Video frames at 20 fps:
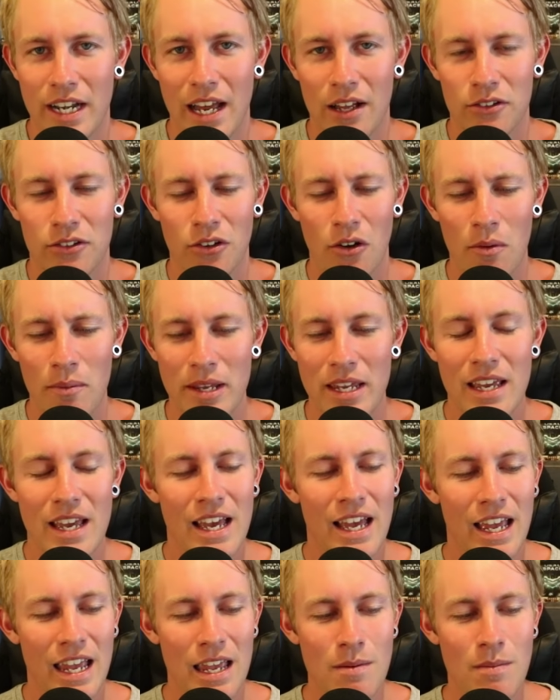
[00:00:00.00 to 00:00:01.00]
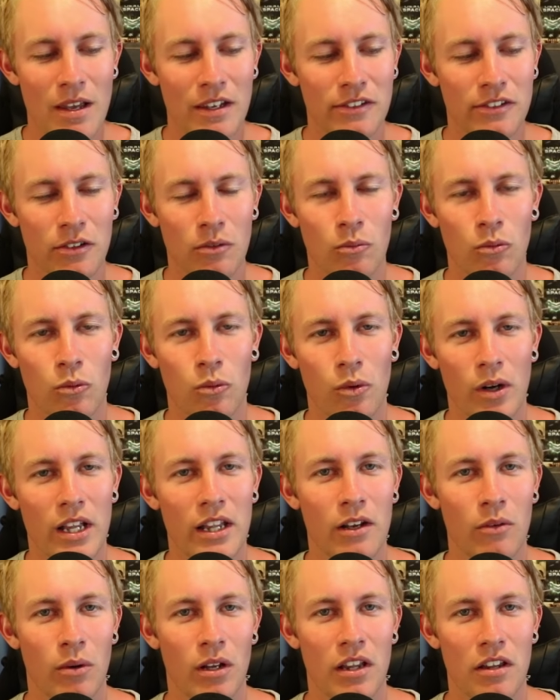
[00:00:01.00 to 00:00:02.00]
Now Tommy, he makes some
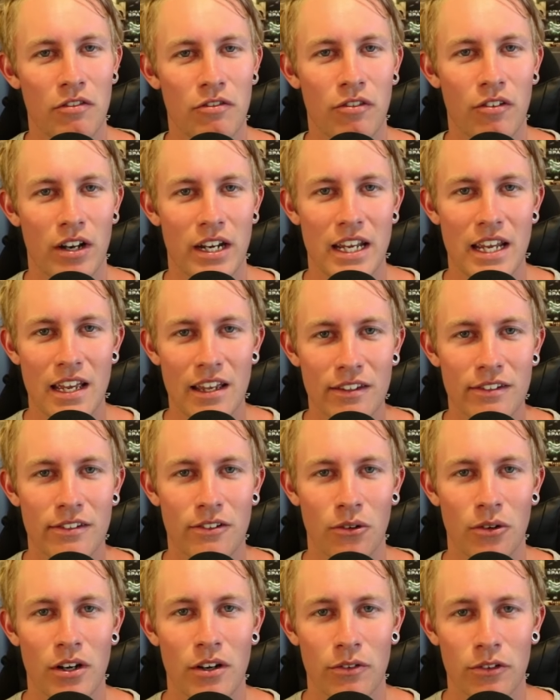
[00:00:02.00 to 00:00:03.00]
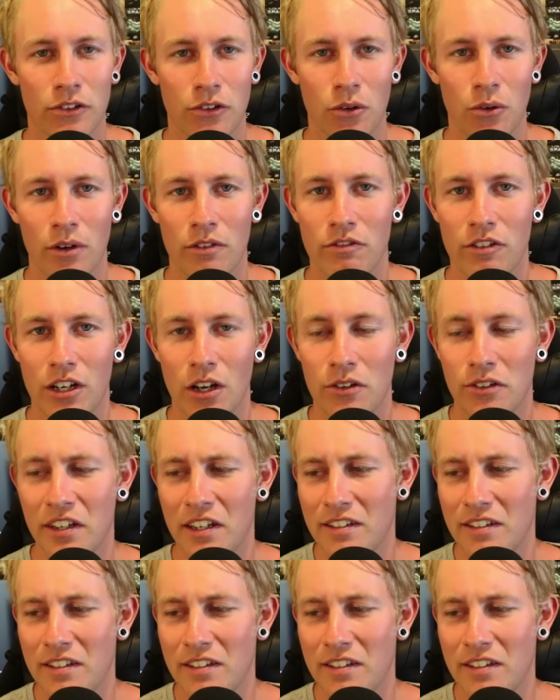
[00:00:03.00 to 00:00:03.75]
really, really funny history of scootering videos.